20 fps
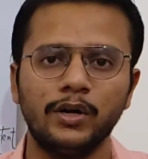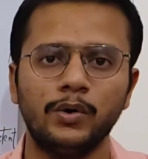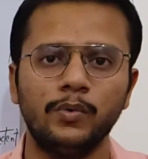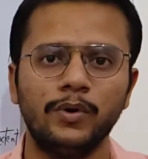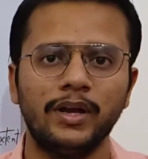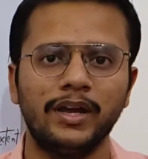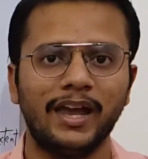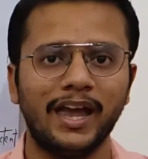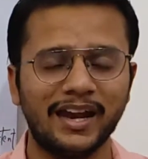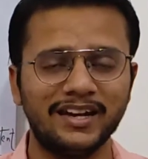
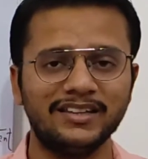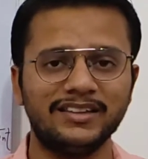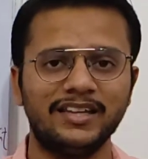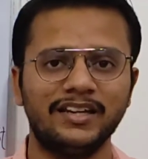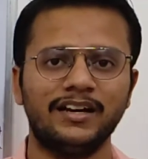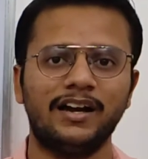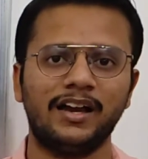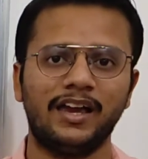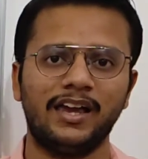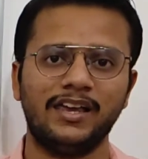doing anything
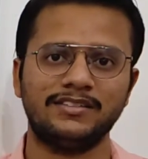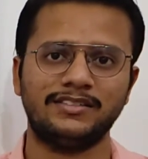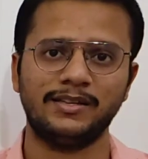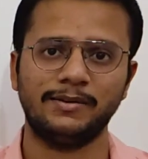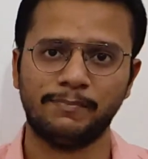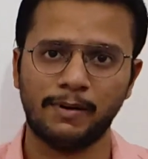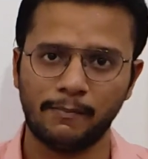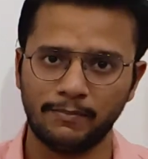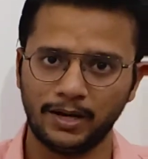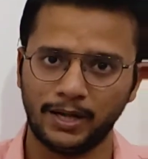against the
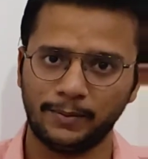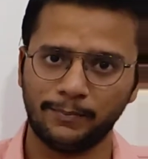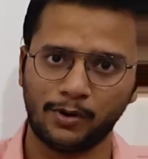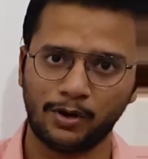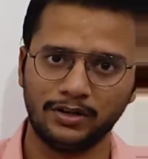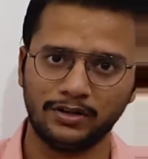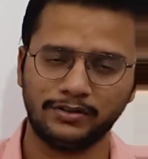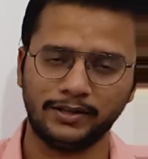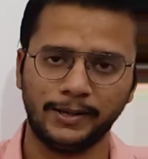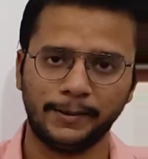public
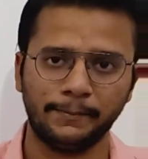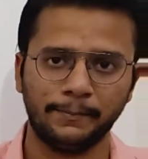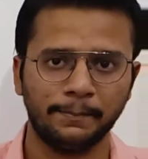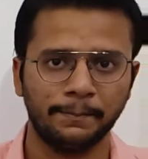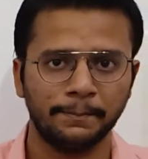policy.